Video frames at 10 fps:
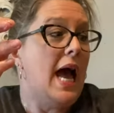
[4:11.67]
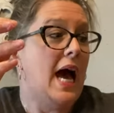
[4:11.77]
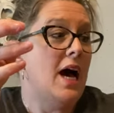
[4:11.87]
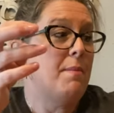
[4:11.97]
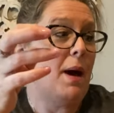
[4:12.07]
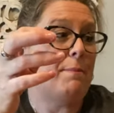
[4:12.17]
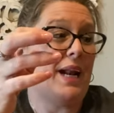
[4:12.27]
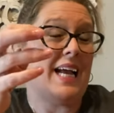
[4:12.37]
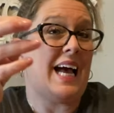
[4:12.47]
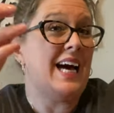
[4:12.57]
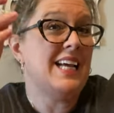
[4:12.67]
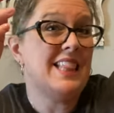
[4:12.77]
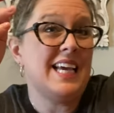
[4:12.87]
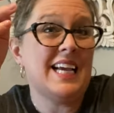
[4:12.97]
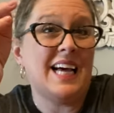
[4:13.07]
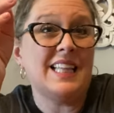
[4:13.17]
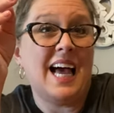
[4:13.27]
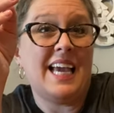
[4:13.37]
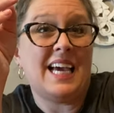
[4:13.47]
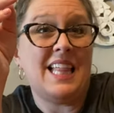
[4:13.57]
Um, but I kind of think I
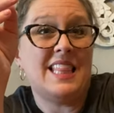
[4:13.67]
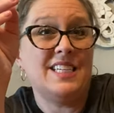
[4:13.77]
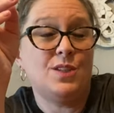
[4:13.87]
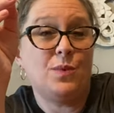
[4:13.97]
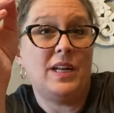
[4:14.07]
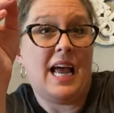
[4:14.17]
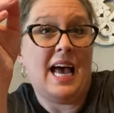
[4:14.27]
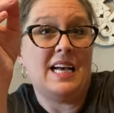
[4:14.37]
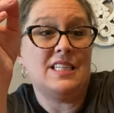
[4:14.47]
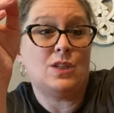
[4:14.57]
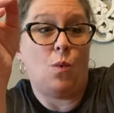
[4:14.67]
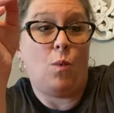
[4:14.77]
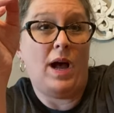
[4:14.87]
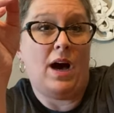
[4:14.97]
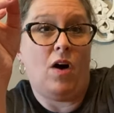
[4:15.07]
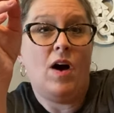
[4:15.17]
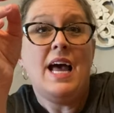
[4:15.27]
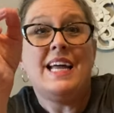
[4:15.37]
like this one as well.